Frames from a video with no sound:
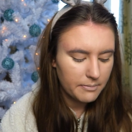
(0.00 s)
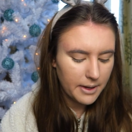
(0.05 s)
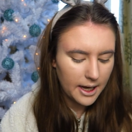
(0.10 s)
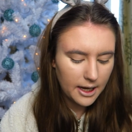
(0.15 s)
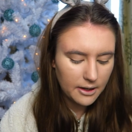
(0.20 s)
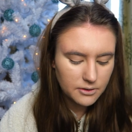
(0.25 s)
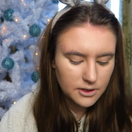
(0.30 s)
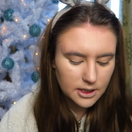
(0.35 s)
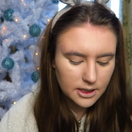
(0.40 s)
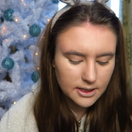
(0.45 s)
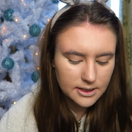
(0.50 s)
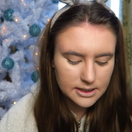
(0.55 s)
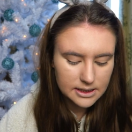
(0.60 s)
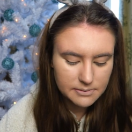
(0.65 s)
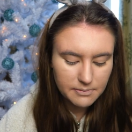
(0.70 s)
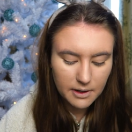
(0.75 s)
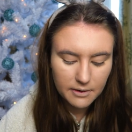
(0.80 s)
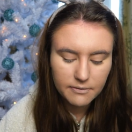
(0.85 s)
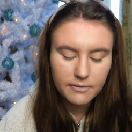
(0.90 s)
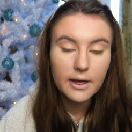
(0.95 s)
powder, because
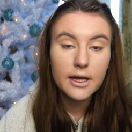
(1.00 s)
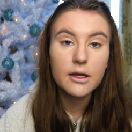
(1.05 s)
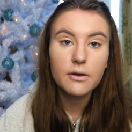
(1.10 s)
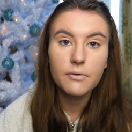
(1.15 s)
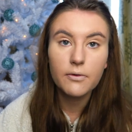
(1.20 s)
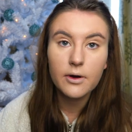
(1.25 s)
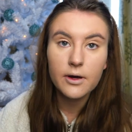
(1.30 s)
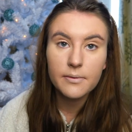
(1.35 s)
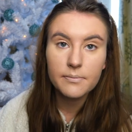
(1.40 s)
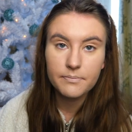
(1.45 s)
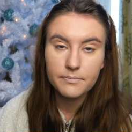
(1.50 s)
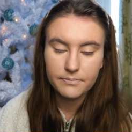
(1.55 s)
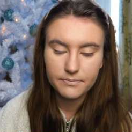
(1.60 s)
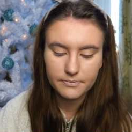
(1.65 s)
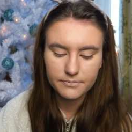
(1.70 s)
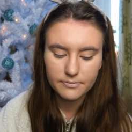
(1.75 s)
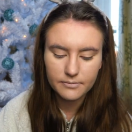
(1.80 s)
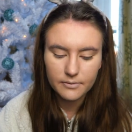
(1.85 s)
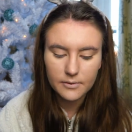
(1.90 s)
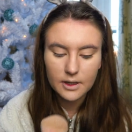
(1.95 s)
it's my favourite.
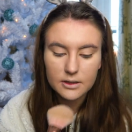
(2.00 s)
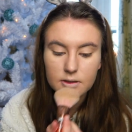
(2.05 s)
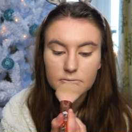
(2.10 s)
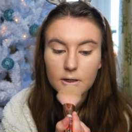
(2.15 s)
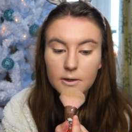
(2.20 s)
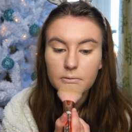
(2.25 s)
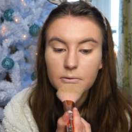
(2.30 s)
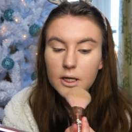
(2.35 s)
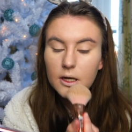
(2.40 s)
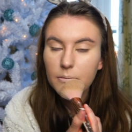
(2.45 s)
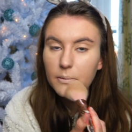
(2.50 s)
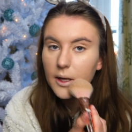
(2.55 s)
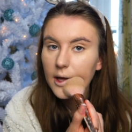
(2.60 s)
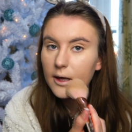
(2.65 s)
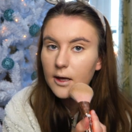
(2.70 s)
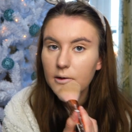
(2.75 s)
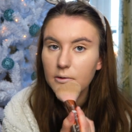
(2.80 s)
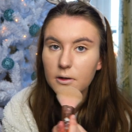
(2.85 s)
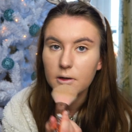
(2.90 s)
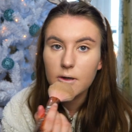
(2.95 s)
It's only a
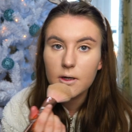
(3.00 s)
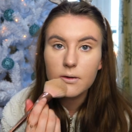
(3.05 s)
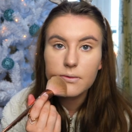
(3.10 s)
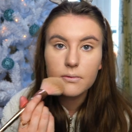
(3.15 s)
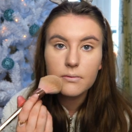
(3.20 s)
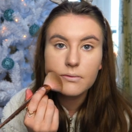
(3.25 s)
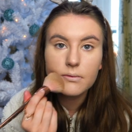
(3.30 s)
pound.